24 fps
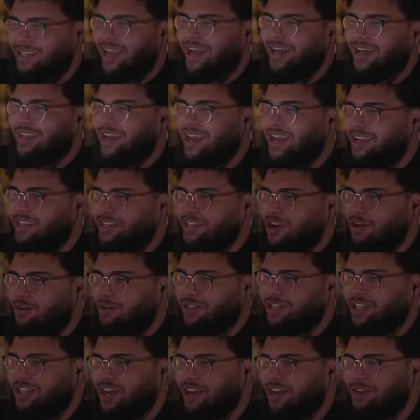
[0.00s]
yeah. Nah, he know
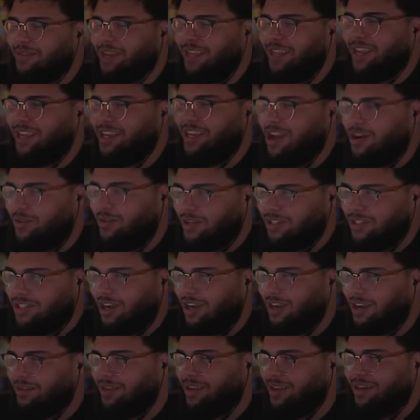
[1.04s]
what's up. He know what's
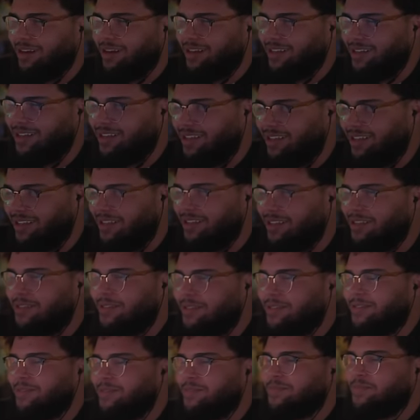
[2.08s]
up. Put on his
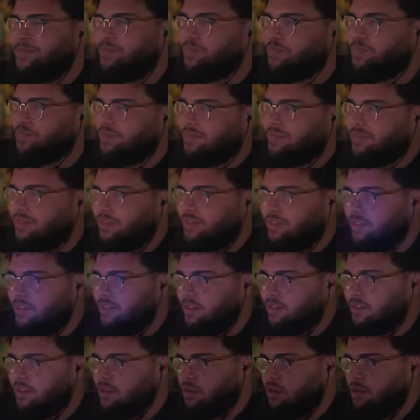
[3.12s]
tab. Put on his tab. Put on his
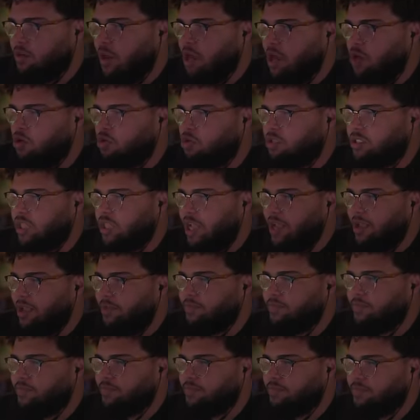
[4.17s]
tab. Guys, wait, who's tab?
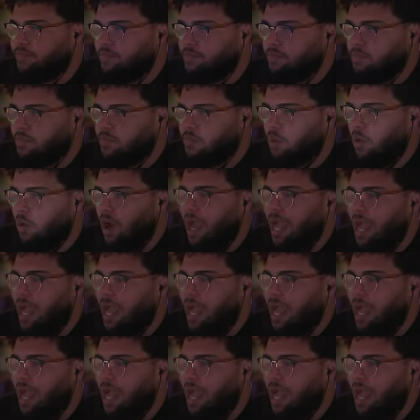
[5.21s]
Please. What